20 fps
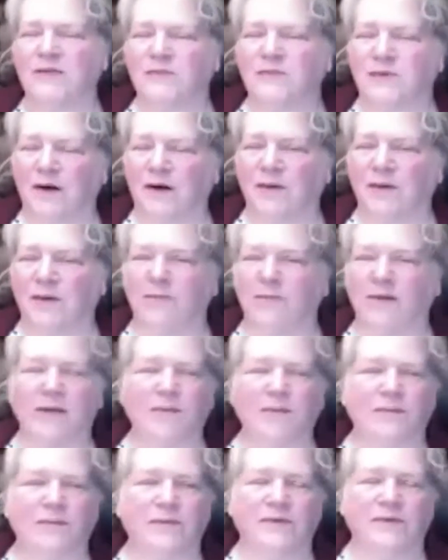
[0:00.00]
the next
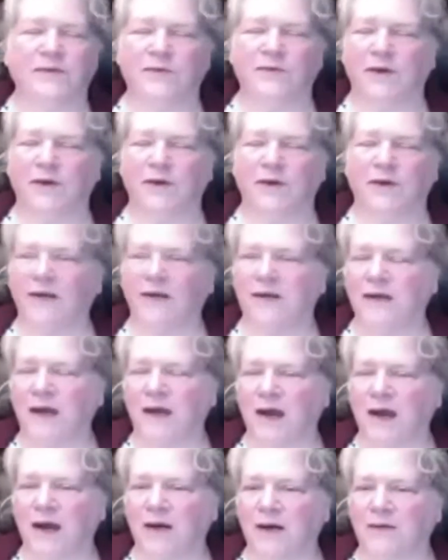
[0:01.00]
farm and he traded
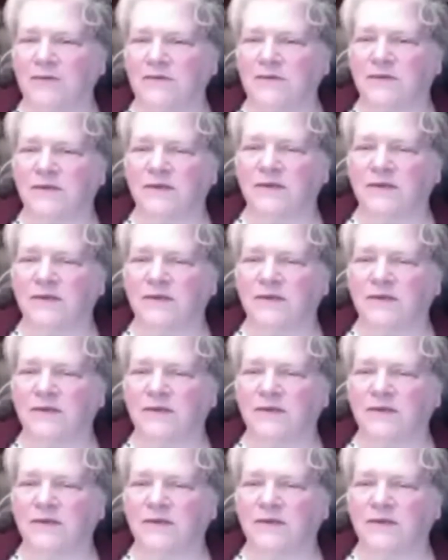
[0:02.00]
cows,